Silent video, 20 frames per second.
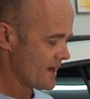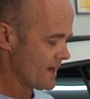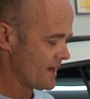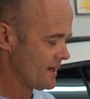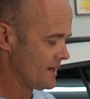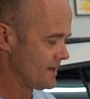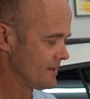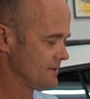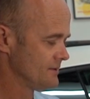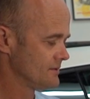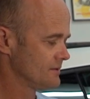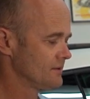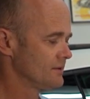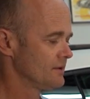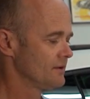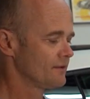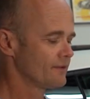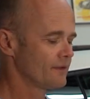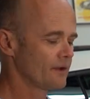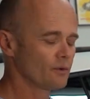and
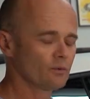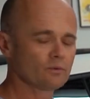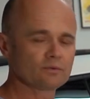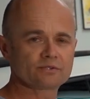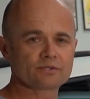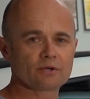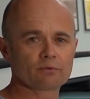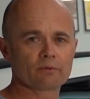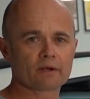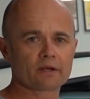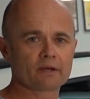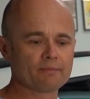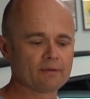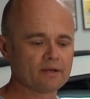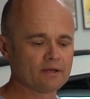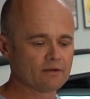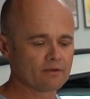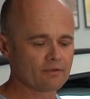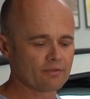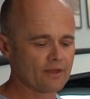they also
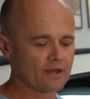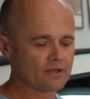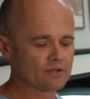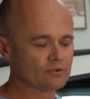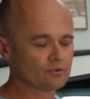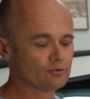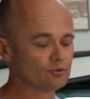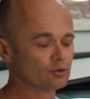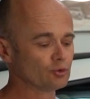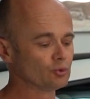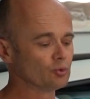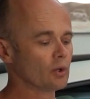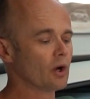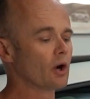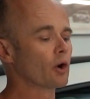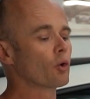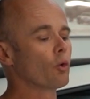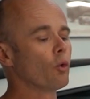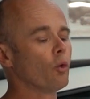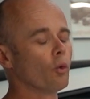recommend that you do
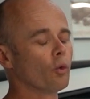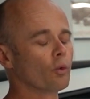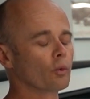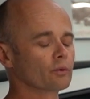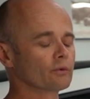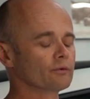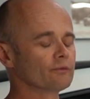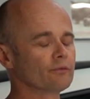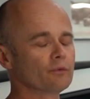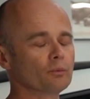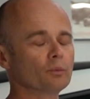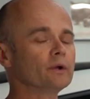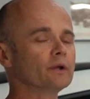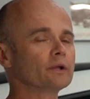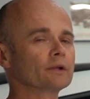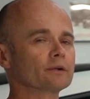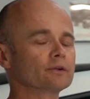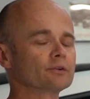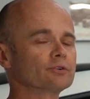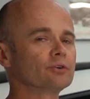a quarter of the
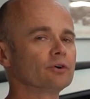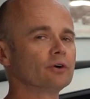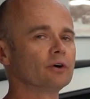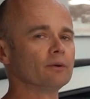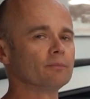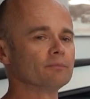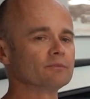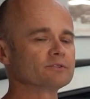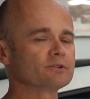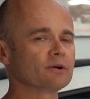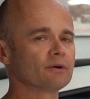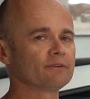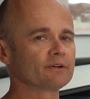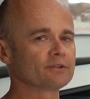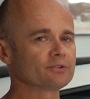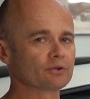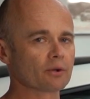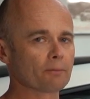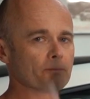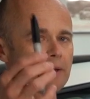wheel at a time. So I've
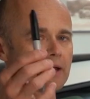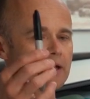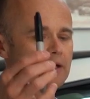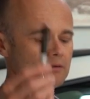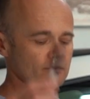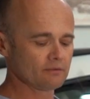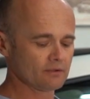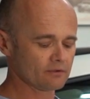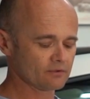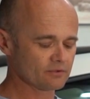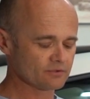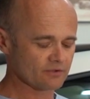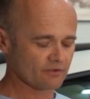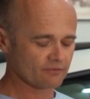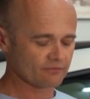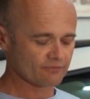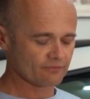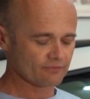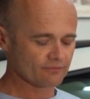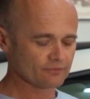actually got a pen, and because
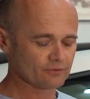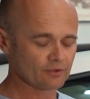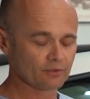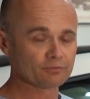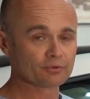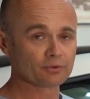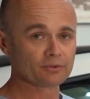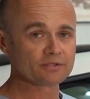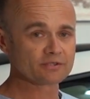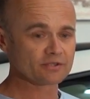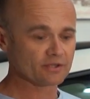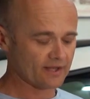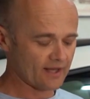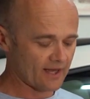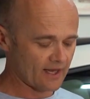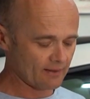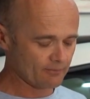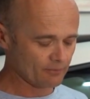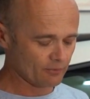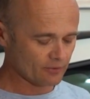I'm doing this on
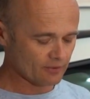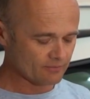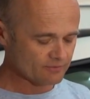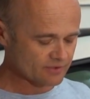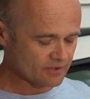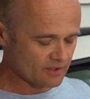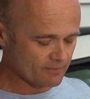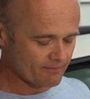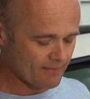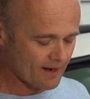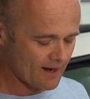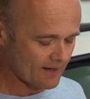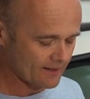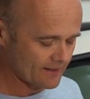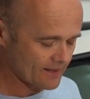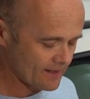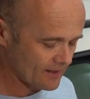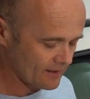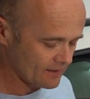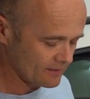cardboard, I'm just going to
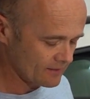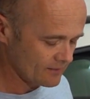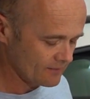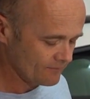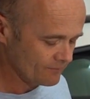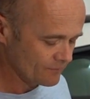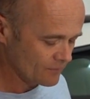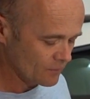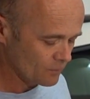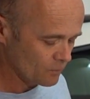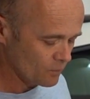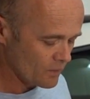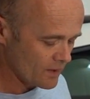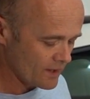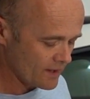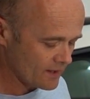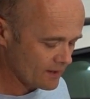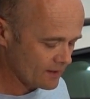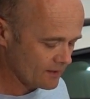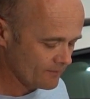mark out
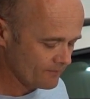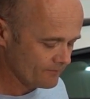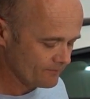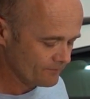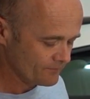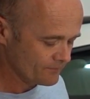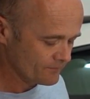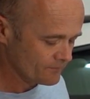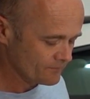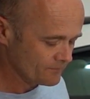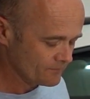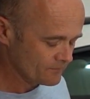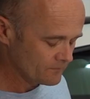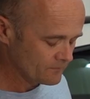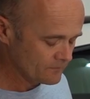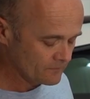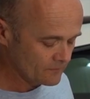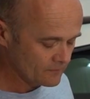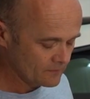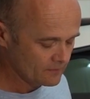where
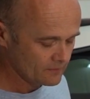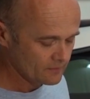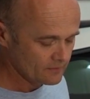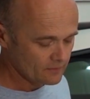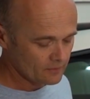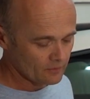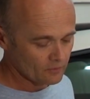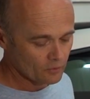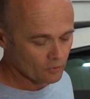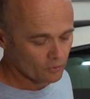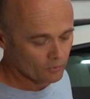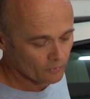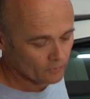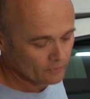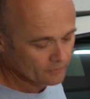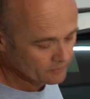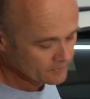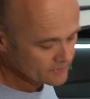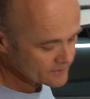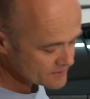a
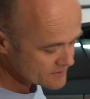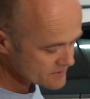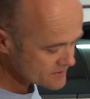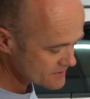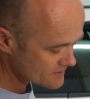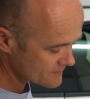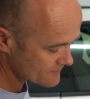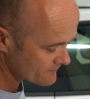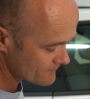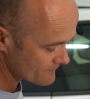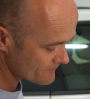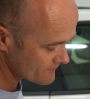quarter is